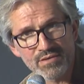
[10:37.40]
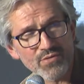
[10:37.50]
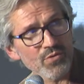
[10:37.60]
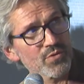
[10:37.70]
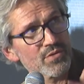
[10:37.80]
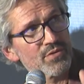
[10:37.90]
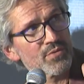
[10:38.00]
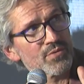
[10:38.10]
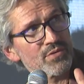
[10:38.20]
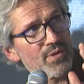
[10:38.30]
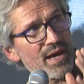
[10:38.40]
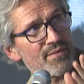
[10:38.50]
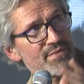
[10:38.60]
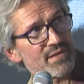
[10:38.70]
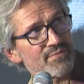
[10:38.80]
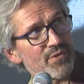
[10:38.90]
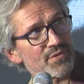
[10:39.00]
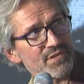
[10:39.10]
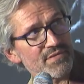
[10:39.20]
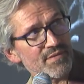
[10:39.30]
you have these
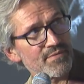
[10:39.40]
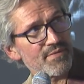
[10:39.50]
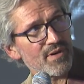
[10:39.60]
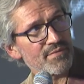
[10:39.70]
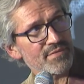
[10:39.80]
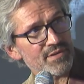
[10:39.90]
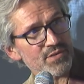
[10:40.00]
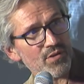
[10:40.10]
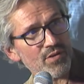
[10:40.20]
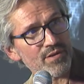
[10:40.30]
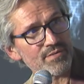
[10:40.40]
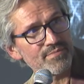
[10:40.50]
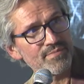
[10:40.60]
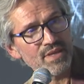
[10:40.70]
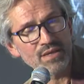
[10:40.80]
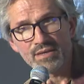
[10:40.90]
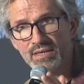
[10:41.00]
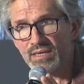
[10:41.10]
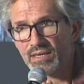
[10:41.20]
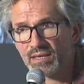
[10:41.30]
versions of digital art.
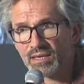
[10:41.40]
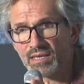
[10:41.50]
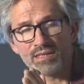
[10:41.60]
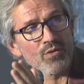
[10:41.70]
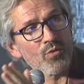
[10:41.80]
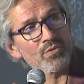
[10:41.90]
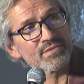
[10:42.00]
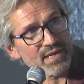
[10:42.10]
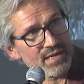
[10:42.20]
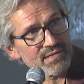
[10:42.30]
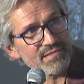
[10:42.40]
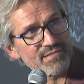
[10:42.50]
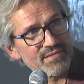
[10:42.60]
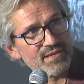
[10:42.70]
In the old days,